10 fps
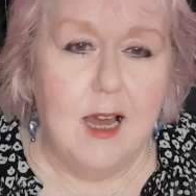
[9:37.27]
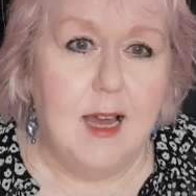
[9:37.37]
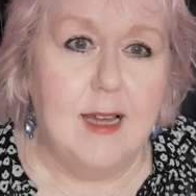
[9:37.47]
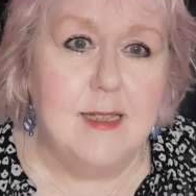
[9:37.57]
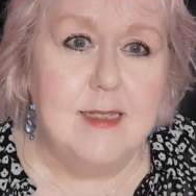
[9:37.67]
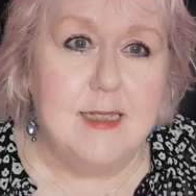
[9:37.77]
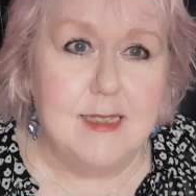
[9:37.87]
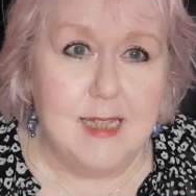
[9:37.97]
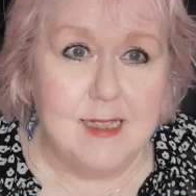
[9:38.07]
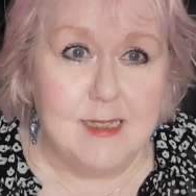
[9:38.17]
and that
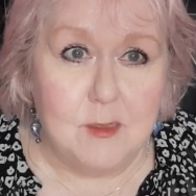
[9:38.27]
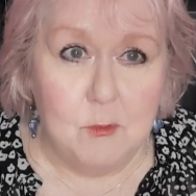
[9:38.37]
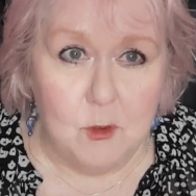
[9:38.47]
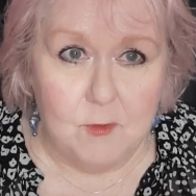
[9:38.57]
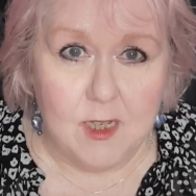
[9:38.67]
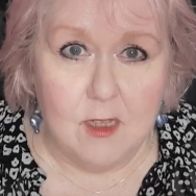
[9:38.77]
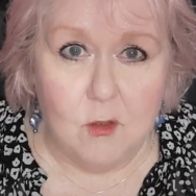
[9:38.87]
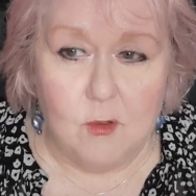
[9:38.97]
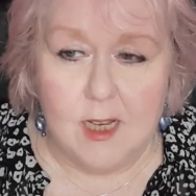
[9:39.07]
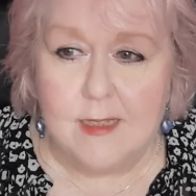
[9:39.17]
things are moving along.